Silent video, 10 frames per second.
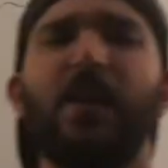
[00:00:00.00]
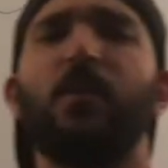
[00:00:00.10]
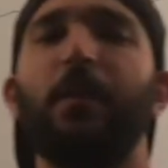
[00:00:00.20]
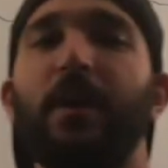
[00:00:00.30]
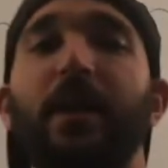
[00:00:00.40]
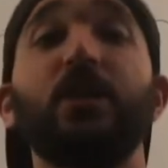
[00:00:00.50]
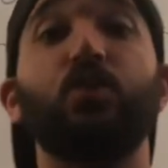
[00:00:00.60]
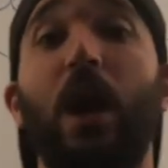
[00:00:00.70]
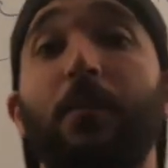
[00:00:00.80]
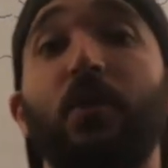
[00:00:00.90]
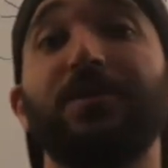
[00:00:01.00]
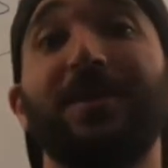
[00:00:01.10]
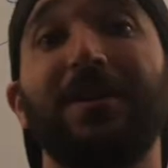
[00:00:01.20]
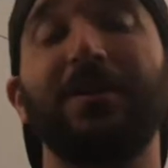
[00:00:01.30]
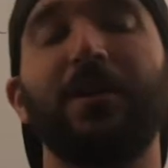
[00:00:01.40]
everybody, Tribe Nursing
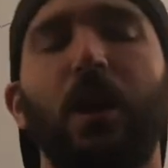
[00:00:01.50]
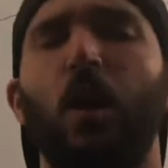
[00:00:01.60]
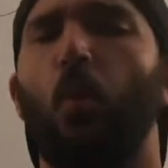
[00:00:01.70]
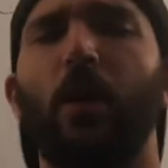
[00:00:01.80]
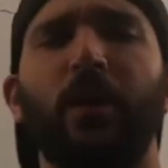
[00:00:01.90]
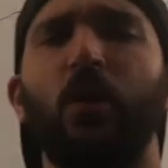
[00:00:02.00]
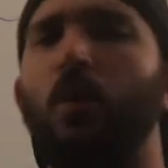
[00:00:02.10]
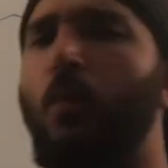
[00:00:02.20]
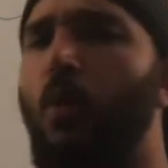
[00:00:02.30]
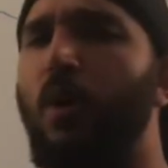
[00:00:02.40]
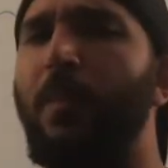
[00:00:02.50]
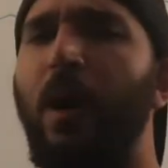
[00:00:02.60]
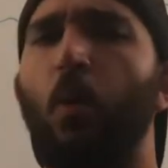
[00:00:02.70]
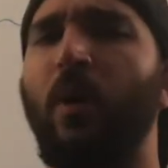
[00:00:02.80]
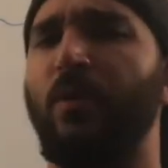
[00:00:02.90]
here. Want to know more
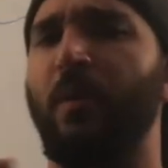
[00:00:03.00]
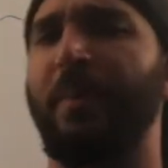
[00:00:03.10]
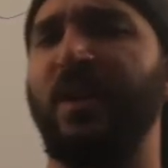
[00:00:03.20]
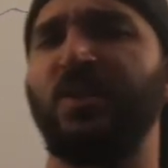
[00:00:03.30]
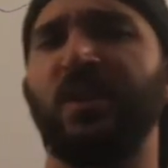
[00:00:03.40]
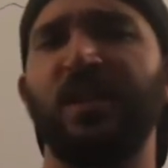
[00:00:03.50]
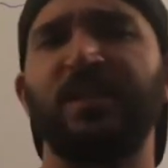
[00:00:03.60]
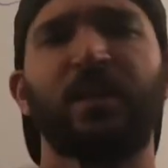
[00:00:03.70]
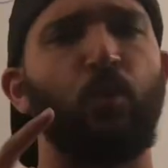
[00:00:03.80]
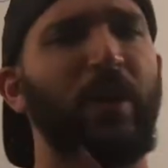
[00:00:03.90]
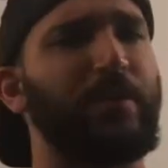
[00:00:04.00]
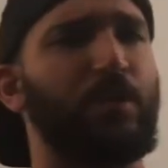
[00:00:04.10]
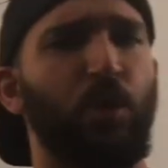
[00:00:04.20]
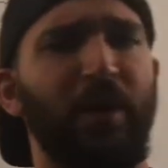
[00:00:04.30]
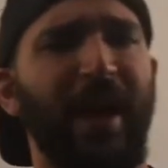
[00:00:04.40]
about whether a patient is in
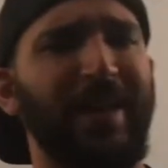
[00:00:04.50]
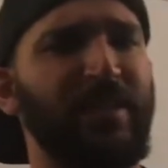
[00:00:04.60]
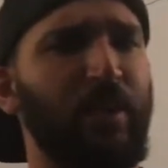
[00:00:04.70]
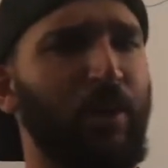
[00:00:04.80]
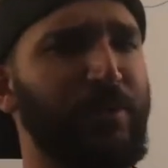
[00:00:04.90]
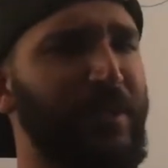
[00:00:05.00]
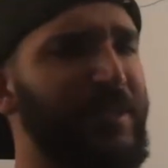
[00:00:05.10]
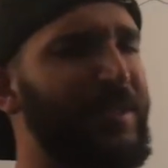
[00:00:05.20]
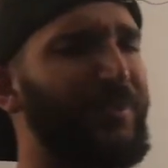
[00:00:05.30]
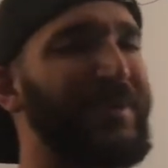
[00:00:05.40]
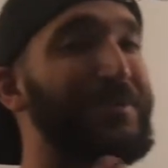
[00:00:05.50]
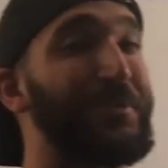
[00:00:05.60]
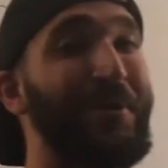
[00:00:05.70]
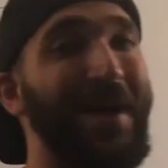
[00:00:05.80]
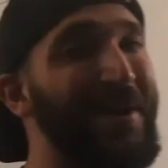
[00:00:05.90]
respiratory acidosis, respiratory
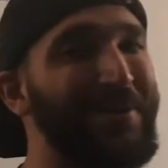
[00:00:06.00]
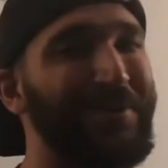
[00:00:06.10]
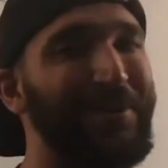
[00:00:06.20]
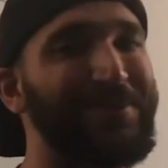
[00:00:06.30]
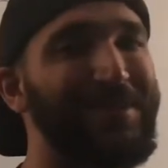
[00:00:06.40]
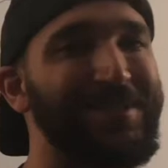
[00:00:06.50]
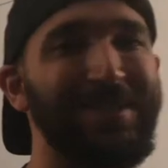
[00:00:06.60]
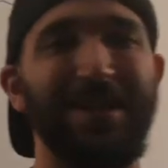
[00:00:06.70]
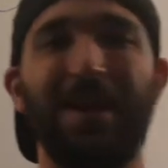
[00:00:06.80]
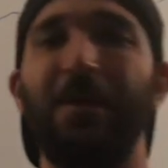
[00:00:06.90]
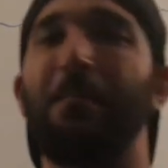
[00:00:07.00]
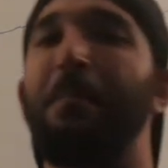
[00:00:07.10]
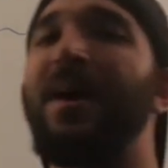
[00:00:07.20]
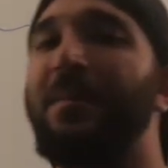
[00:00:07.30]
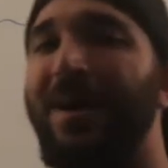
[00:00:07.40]
alkalosis,
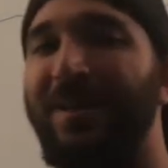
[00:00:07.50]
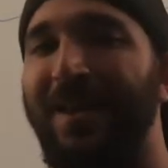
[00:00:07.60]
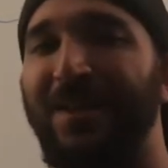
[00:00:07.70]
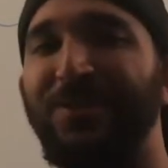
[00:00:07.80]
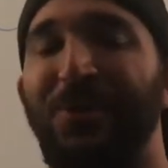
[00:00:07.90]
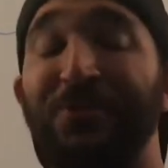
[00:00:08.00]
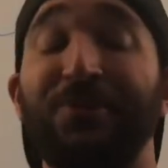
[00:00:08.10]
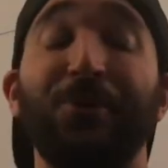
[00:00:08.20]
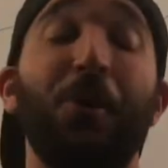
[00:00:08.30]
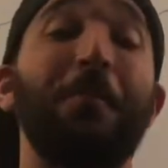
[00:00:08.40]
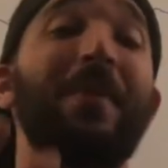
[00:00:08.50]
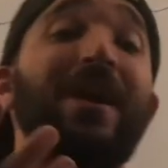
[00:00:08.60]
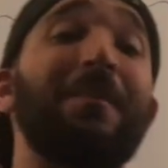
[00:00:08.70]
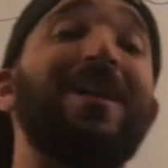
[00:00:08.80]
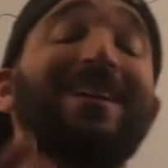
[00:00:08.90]
metabolic acidosis, or
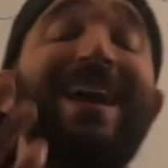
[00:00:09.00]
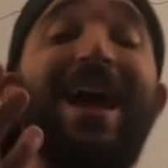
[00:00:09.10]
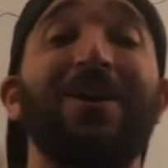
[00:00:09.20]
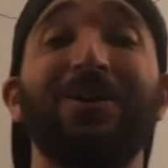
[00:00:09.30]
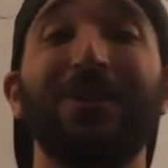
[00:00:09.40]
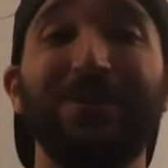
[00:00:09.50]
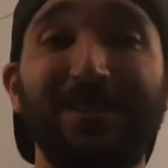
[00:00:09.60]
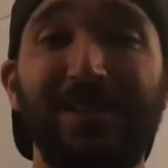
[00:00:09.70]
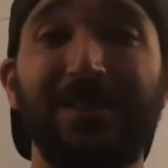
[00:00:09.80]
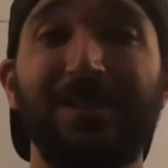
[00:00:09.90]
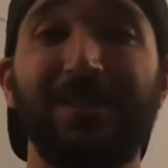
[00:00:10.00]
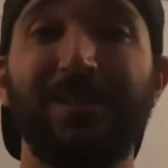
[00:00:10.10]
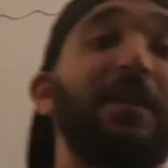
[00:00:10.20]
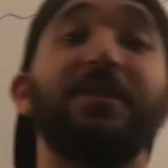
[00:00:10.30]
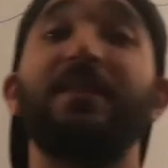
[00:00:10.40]
metabolic alkalosis?
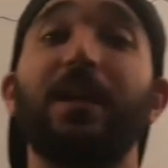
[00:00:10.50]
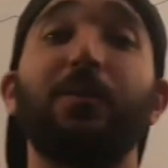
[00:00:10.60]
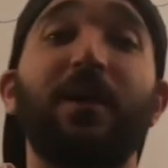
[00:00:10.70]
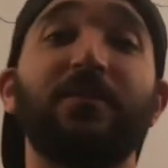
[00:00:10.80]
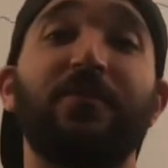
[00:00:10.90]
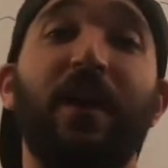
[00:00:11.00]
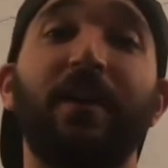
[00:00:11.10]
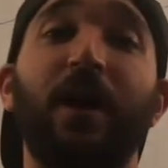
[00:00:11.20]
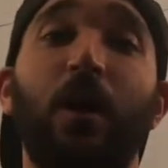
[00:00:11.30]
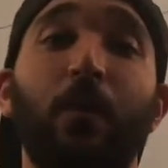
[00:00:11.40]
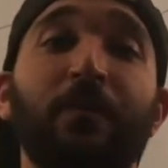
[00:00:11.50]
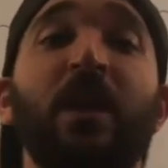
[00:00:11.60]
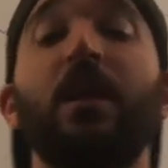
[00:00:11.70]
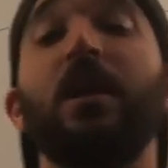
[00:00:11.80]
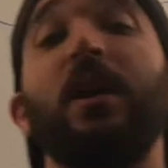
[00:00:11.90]
Then stick around to find out.
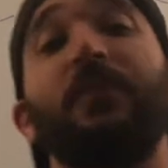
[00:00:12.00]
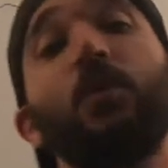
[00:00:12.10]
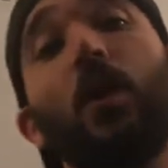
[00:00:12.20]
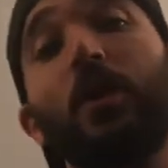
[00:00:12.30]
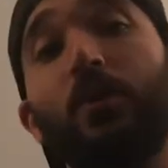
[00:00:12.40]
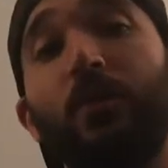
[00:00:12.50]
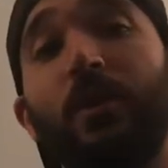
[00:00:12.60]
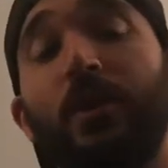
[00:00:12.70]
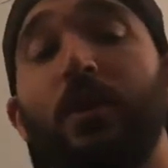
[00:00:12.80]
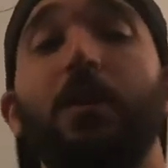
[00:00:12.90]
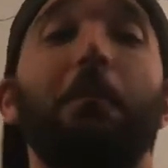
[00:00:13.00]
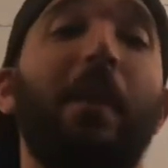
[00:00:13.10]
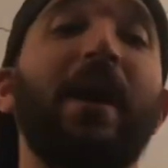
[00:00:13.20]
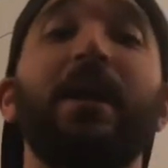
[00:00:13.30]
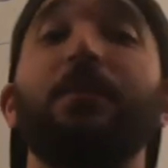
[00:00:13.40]
If you are new here, my
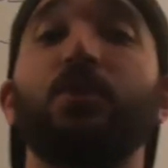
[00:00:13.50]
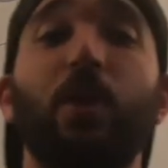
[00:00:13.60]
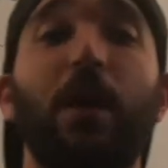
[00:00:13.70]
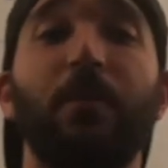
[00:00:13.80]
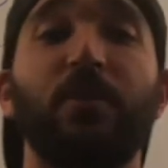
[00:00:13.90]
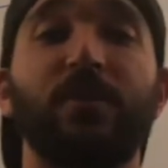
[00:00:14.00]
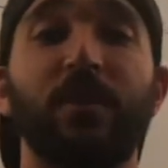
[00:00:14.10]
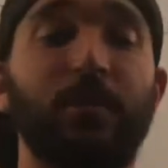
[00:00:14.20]
name is Tribe Nursing,